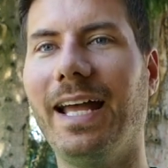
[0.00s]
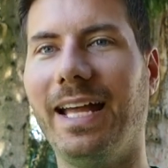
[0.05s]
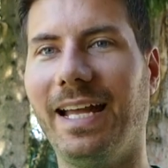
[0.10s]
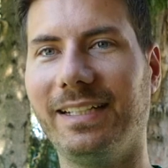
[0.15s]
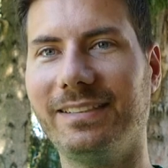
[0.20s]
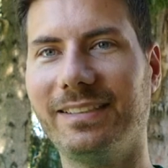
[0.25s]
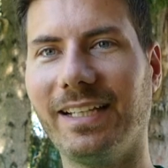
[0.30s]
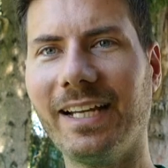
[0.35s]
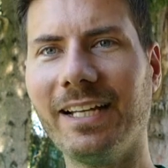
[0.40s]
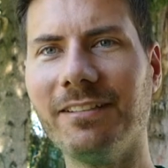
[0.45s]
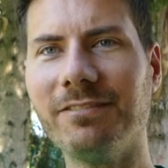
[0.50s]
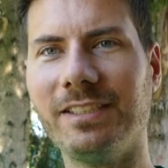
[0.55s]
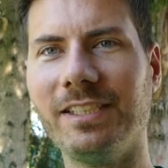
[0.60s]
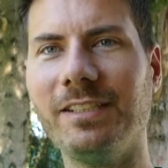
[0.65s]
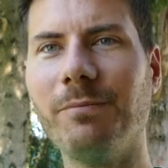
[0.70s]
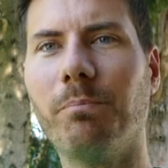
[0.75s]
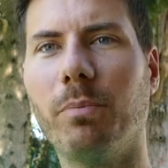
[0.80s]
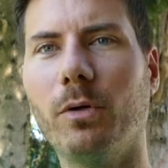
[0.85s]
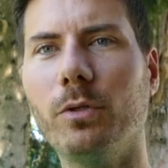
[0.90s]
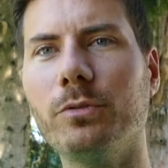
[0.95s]
As I have
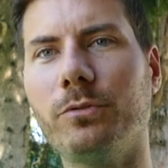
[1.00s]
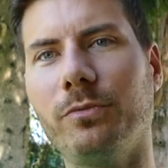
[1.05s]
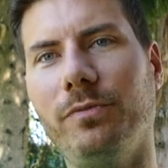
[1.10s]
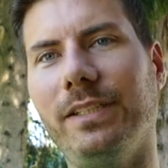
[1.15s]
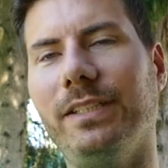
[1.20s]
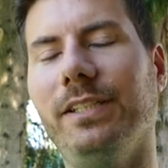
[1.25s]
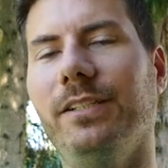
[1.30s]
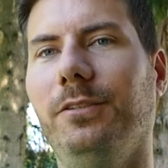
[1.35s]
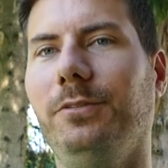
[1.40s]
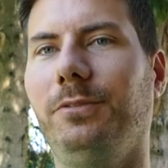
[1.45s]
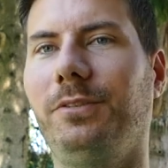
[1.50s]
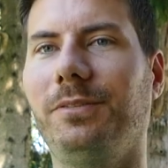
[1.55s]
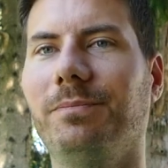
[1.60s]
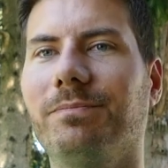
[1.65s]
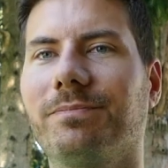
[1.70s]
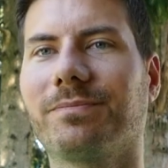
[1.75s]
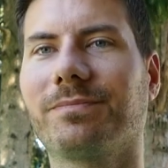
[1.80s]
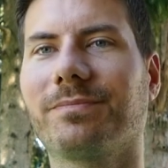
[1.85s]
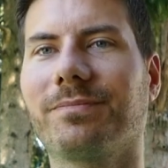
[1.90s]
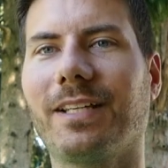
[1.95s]
seen both videos,
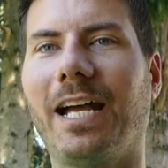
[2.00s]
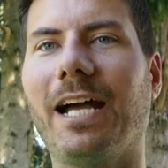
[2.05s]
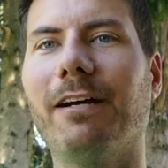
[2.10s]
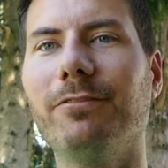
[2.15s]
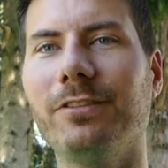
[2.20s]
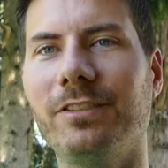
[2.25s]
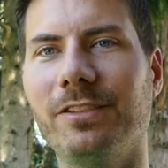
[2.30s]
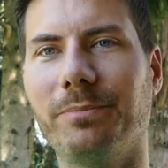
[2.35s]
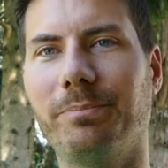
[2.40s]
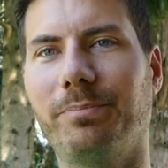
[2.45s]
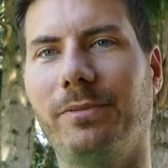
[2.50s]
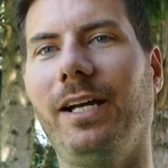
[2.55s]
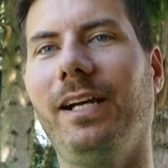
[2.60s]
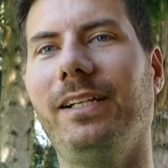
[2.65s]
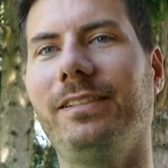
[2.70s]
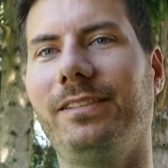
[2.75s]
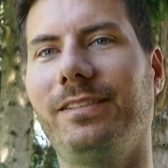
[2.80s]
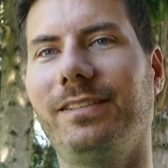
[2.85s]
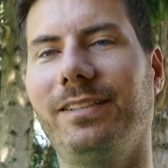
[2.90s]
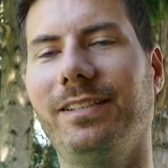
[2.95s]
I was
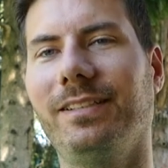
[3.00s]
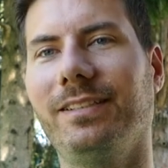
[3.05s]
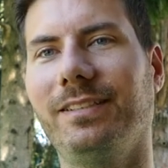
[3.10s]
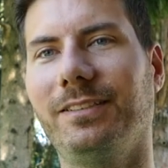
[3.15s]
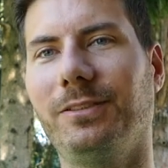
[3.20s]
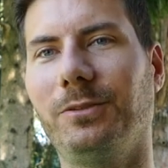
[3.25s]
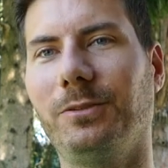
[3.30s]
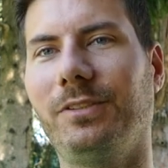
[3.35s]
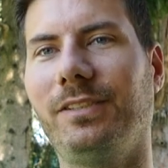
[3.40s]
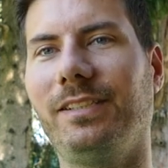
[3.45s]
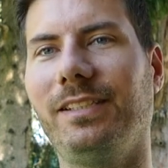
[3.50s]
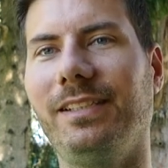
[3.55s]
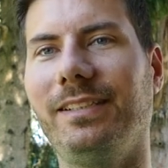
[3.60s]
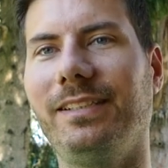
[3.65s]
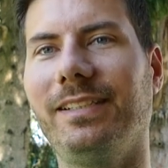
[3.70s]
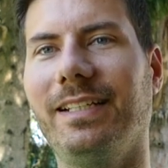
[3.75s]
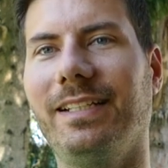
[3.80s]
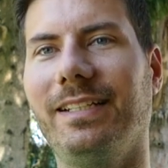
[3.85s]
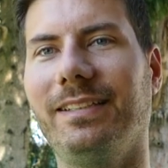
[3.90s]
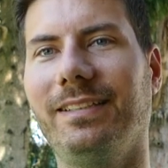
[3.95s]
surprised to see
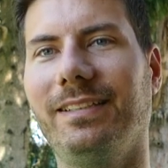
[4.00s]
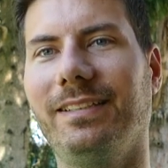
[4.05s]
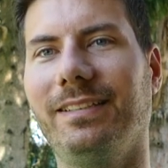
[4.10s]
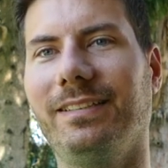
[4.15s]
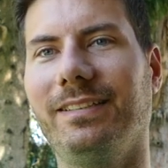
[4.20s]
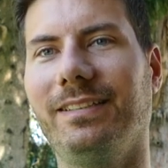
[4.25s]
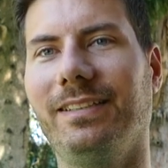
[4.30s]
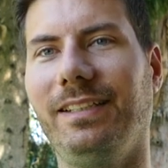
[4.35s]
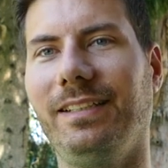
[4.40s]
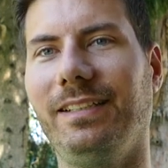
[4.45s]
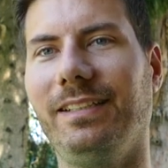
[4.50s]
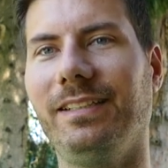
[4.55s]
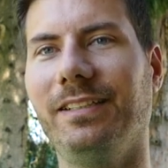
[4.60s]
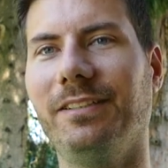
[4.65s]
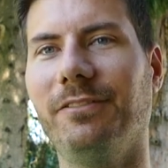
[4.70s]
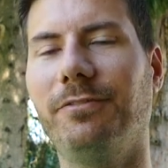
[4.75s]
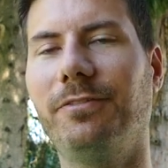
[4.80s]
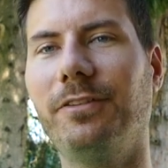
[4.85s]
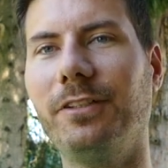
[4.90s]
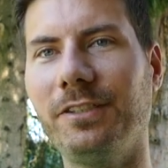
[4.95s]
that in
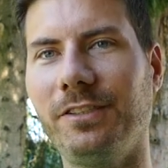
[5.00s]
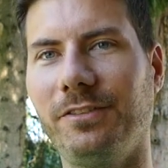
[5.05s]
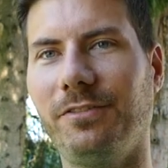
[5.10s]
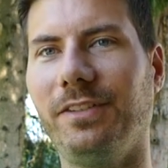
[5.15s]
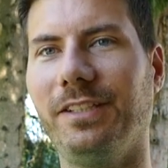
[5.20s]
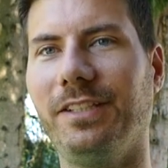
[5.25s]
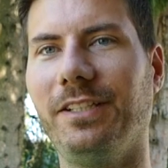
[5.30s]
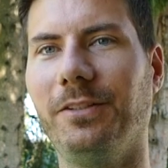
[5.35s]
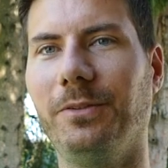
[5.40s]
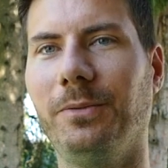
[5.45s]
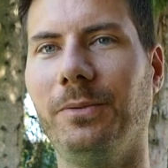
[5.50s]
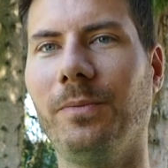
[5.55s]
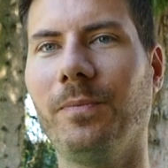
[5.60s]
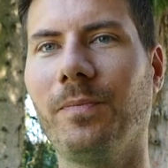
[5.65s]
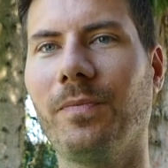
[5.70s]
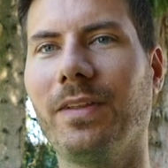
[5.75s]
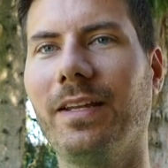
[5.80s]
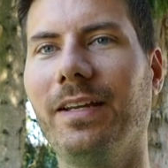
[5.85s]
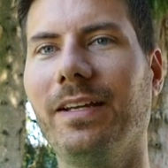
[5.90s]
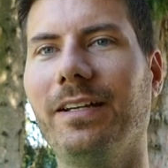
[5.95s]
the first video,
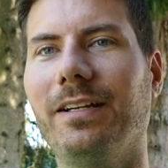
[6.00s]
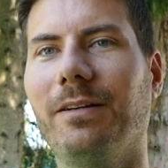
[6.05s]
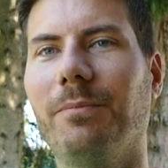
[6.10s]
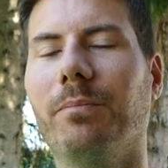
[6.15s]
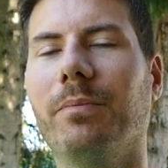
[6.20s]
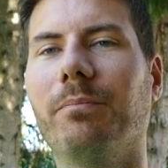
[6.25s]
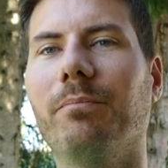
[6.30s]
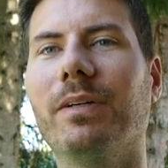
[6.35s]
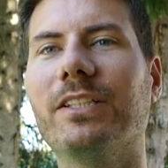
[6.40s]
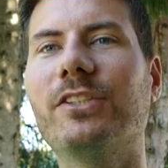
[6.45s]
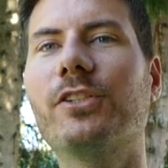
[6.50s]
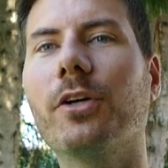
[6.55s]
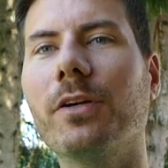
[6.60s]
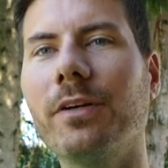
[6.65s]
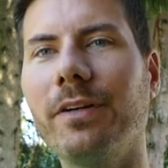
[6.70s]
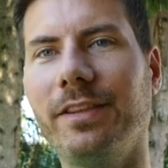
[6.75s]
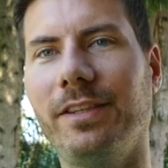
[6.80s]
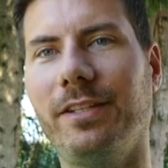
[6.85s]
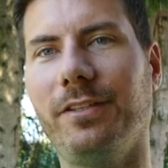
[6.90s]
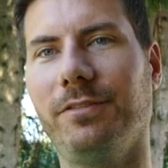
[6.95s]

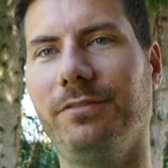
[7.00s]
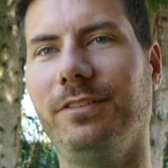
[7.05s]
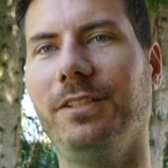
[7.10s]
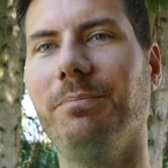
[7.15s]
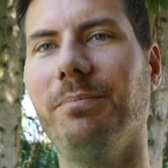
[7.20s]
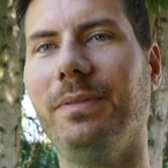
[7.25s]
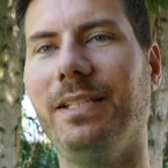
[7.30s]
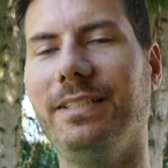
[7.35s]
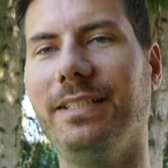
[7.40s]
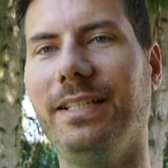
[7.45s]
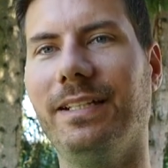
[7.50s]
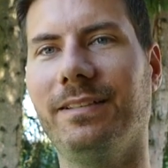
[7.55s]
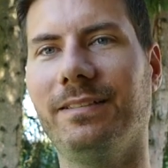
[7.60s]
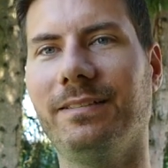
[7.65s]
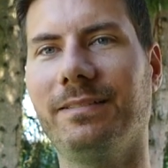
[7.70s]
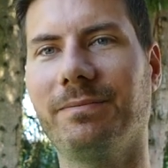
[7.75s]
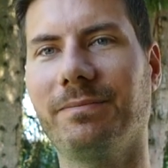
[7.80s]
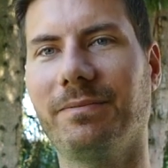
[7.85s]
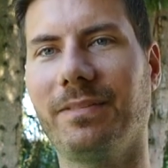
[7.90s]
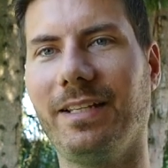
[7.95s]
majority of the media
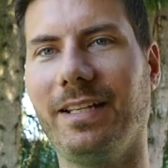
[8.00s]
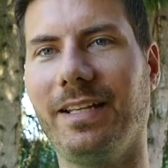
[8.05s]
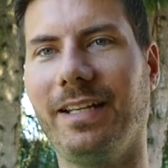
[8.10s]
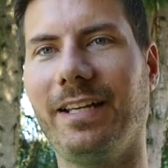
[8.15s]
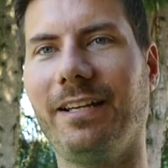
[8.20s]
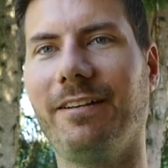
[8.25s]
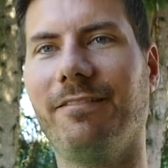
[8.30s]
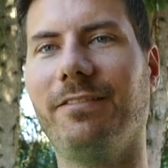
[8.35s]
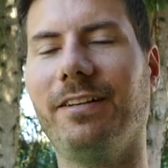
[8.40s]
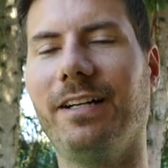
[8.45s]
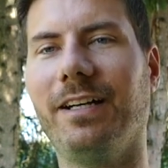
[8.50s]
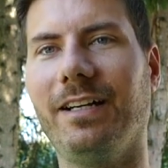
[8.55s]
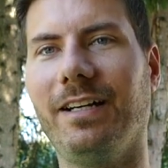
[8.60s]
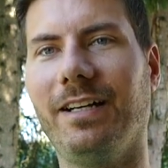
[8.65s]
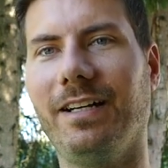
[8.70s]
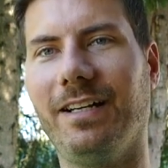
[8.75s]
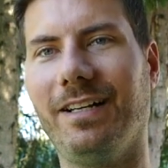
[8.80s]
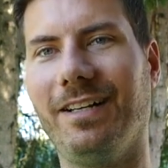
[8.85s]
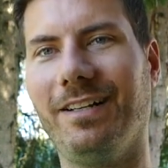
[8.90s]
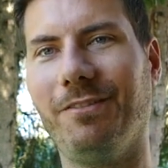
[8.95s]
have
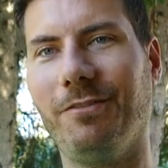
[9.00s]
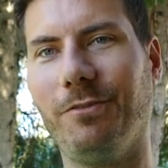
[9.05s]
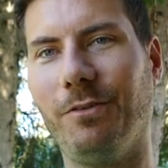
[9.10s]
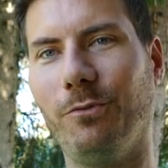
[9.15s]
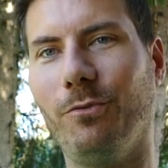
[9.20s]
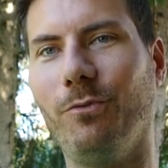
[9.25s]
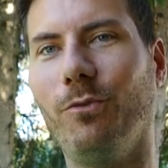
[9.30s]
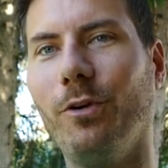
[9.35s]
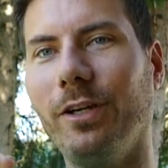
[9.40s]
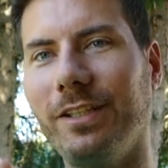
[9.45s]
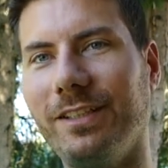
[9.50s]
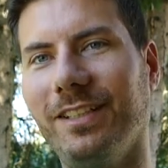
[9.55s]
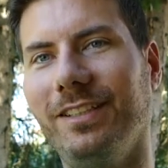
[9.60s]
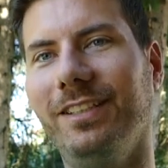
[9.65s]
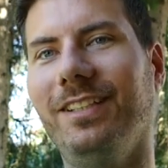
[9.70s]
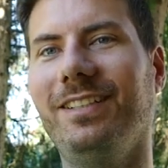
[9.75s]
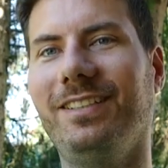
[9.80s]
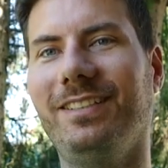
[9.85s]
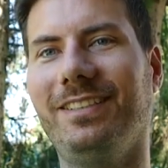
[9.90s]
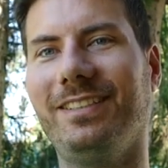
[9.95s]

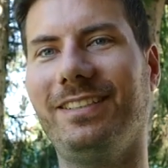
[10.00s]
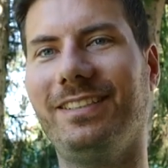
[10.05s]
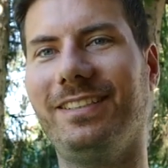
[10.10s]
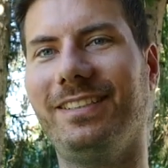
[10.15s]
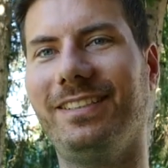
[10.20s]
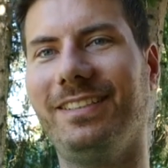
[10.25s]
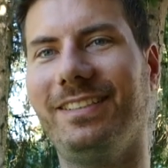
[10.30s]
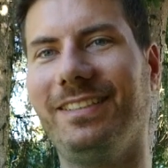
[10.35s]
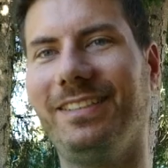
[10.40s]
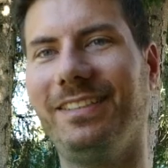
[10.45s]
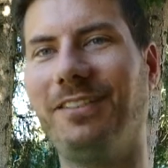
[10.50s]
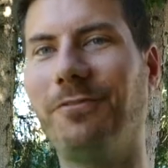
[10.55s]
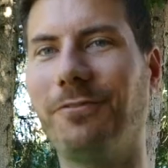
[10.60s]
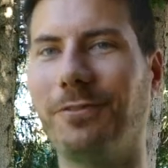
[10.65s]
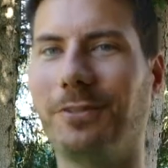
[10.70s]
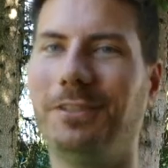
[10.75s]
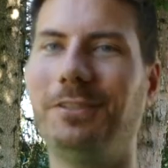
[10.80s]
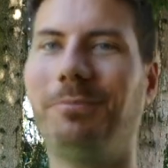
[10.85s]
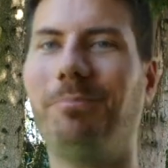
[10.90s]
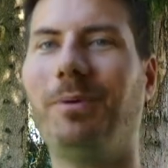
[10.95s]
voided the
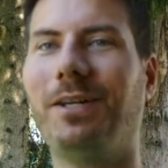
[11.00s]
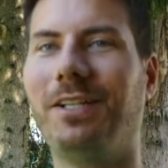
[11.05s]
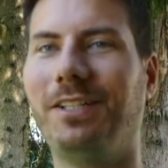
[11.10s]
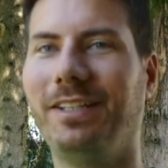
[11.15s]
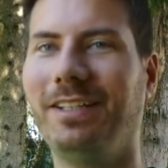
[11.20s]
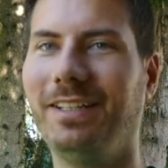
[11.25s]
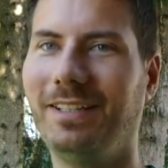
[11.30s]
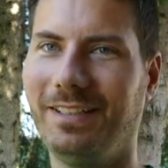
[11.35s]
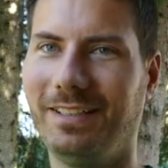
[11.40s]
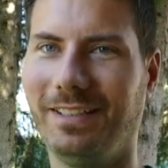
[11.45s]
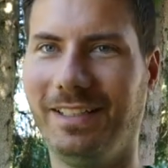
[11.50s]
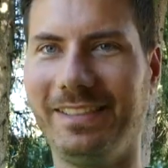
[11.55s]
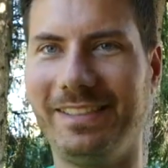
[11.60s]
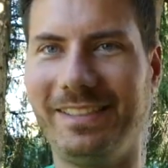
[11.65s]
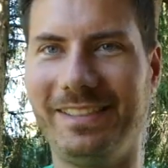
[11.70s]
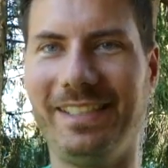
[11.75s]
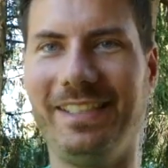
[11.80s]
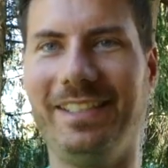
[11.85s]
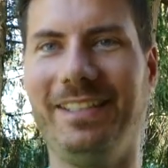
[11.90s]
first part. Let's see